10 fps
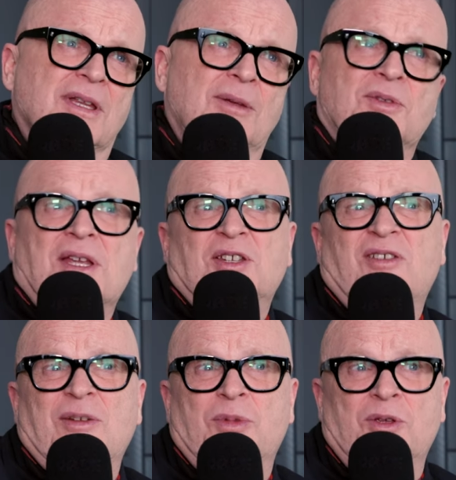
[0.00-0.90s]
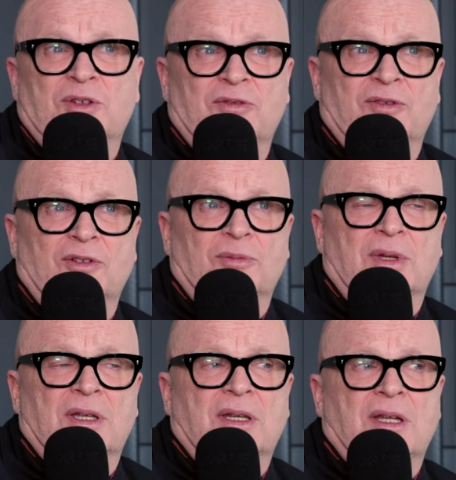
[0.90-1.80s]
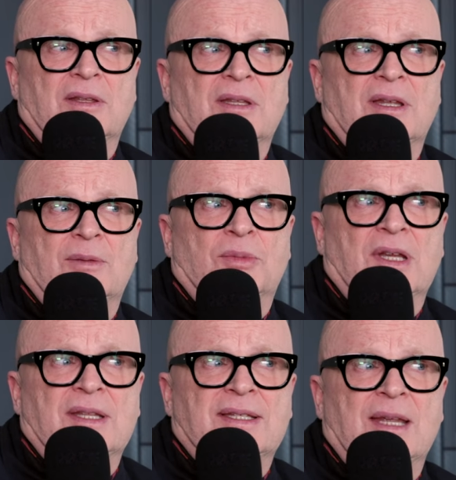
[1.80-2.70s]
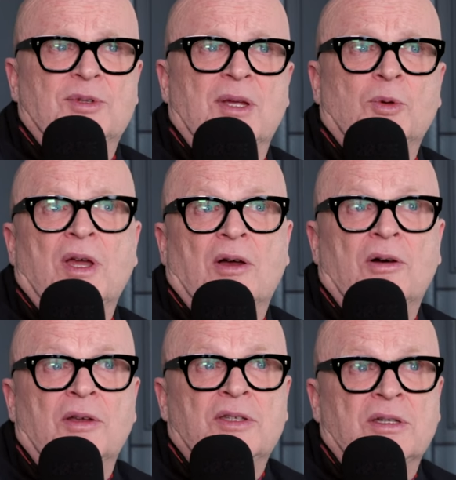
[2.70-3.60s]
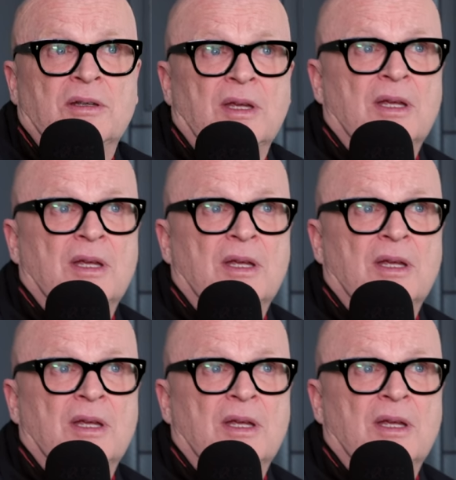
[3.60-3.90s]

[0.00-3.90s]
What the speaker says: It was actually very beautiful, but at the same time quite hard to